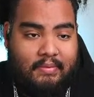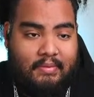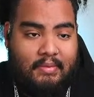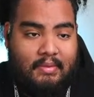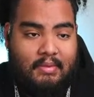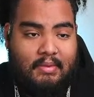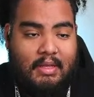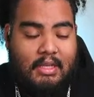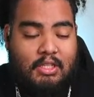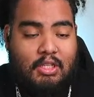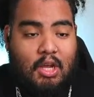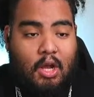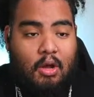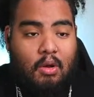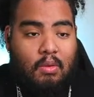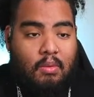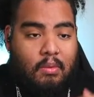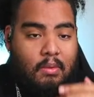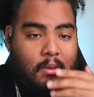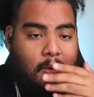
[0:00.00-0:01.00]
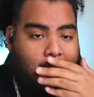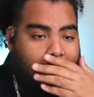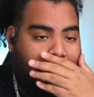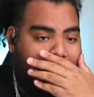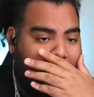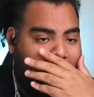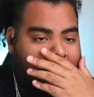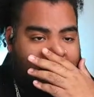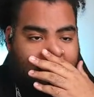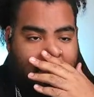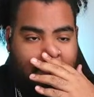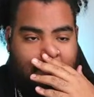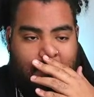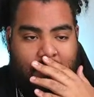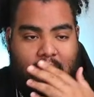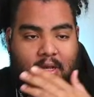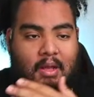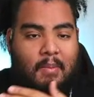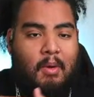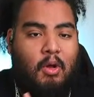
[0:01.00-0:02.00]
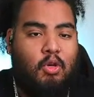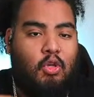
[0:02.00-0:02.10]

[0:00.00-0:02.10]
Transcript: Let's go. Come on, New